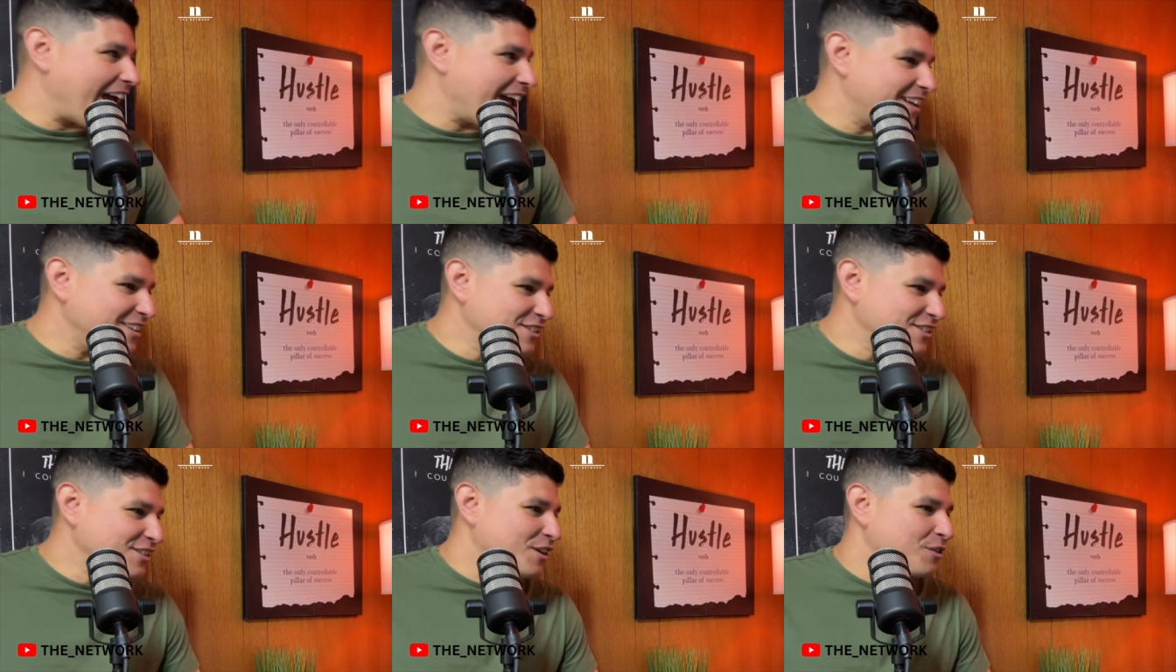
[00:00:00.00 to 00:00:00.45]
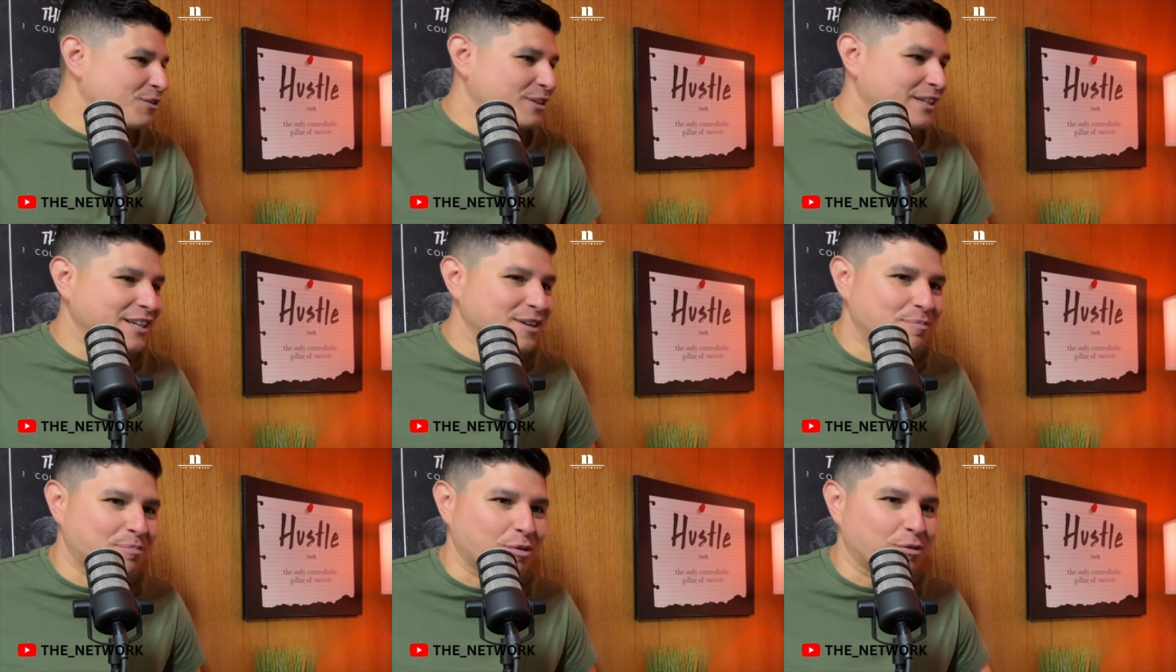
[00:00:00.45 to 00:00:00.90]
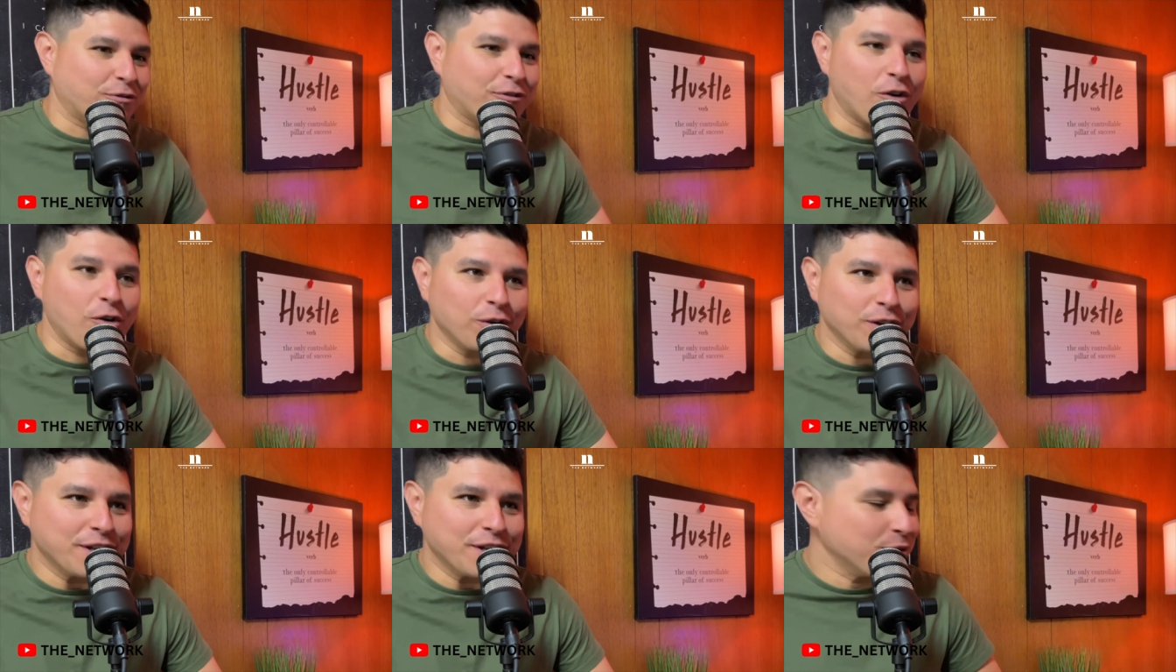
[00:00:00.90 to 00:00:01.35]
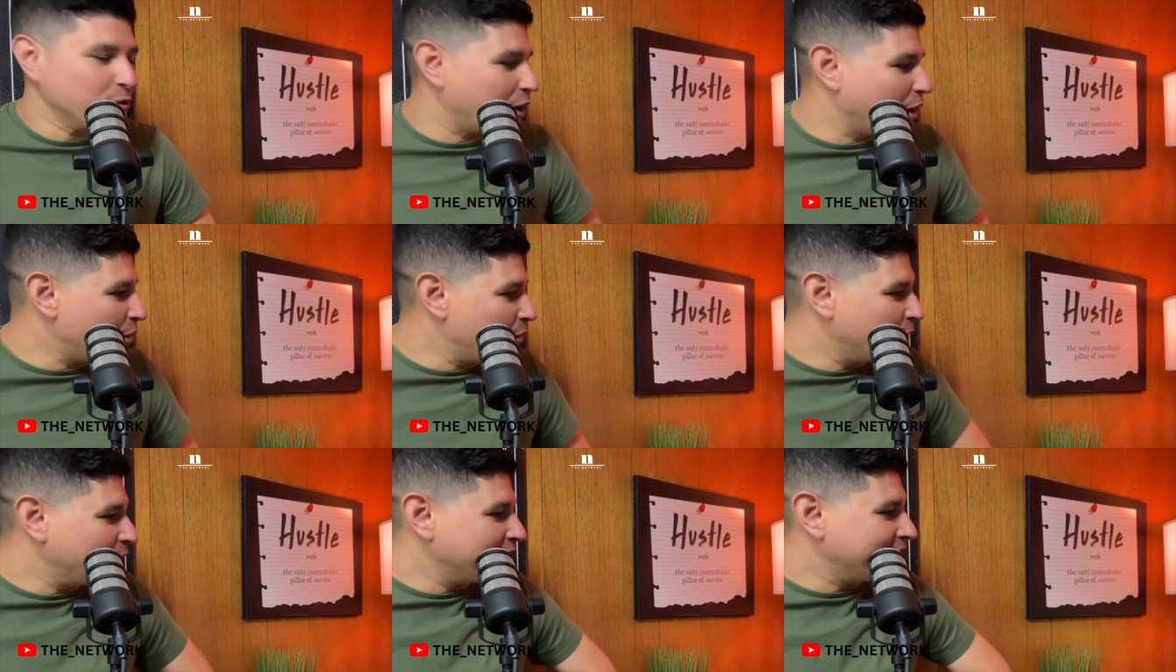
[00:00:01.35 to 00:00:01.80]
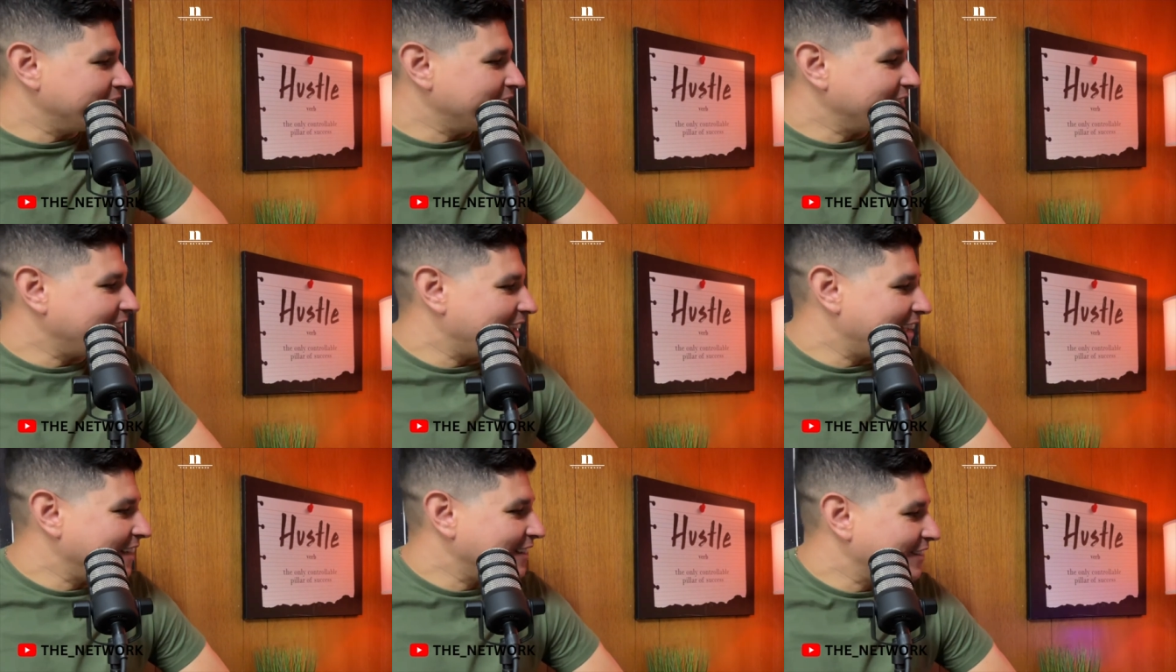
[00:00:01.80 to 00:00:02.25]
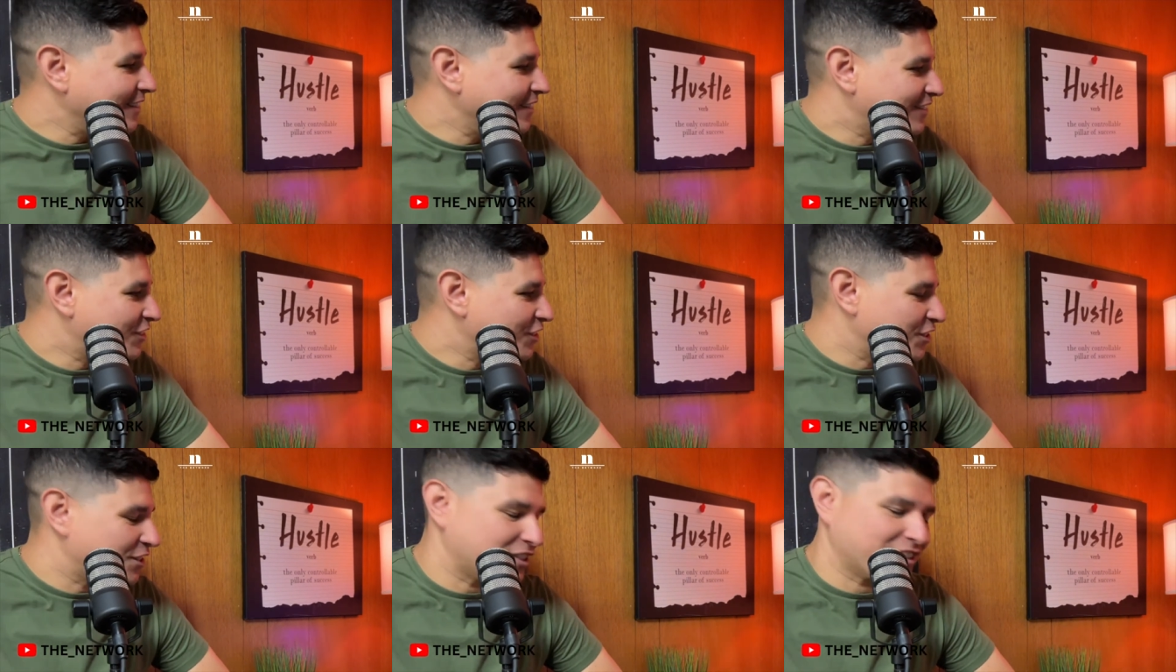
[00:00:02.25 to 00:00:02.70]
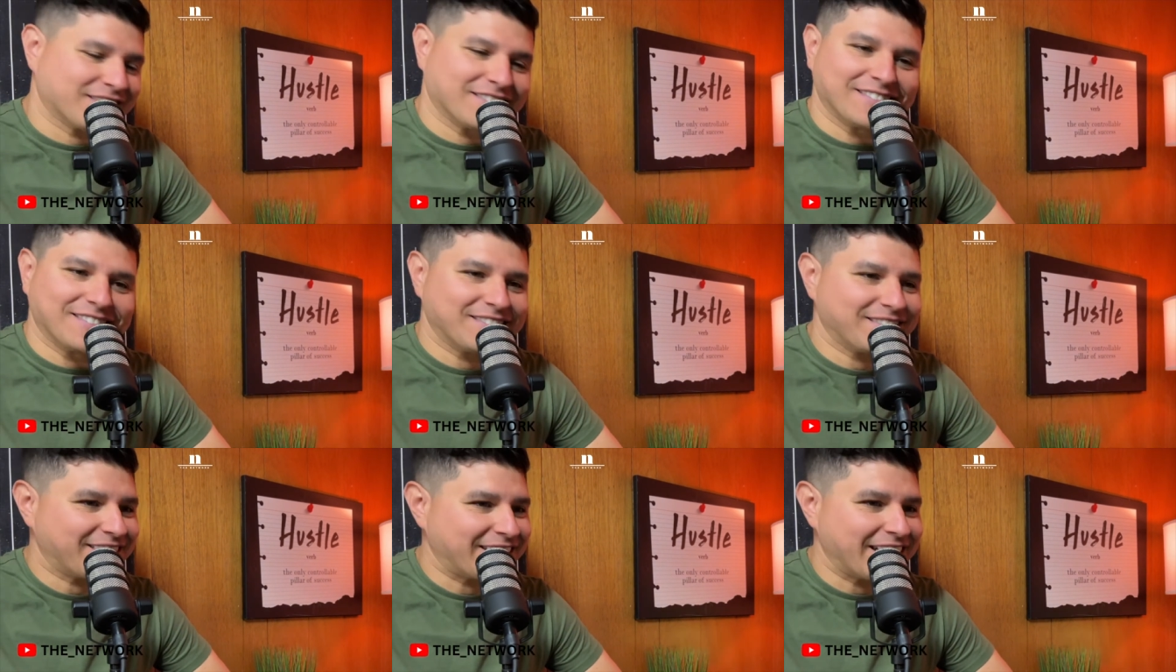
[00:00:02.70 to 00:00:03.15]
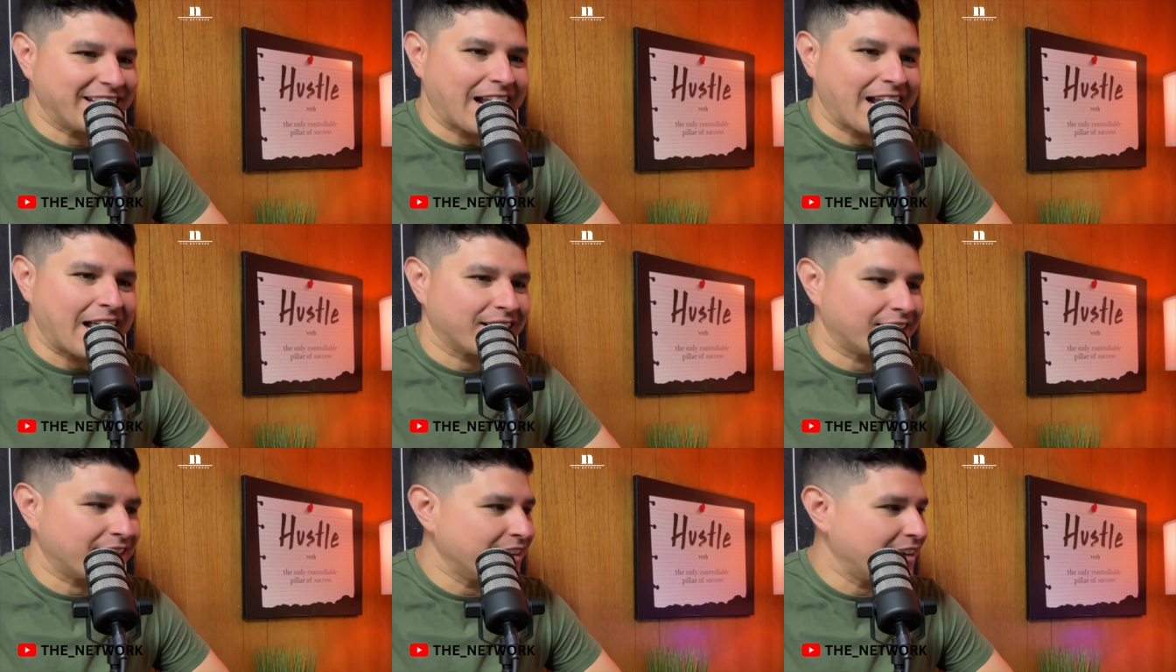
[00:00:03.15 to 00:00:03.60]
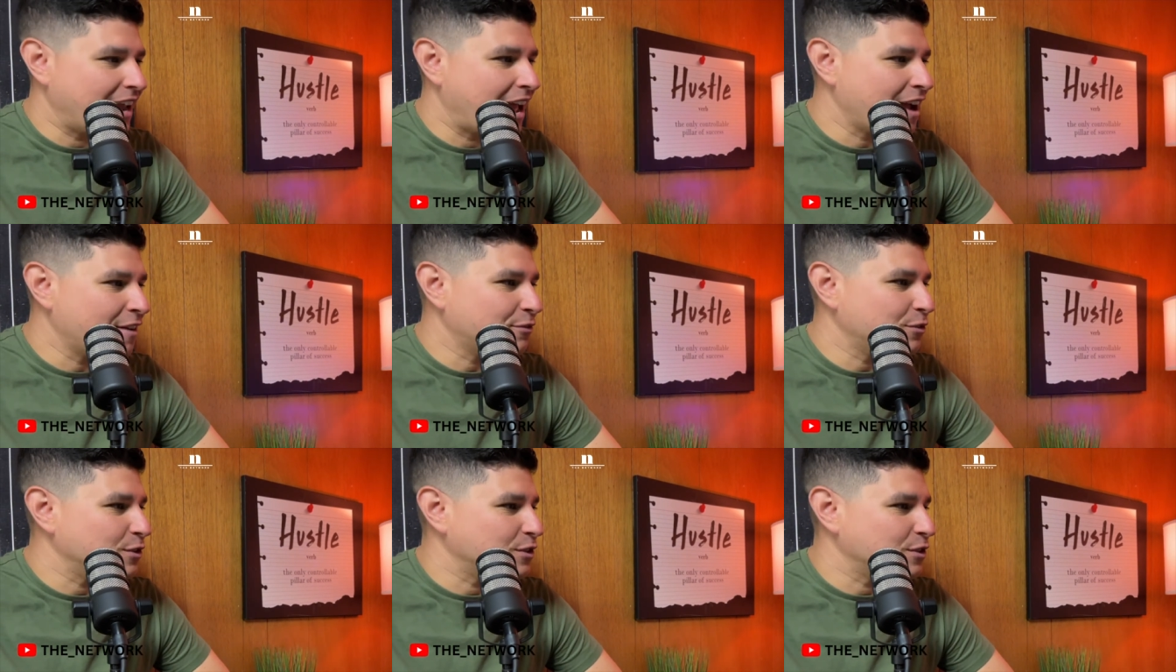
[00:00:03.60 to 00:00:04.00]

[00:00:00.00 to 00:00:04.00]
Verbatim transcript: you know, get a portfolio going and and just get at getting after.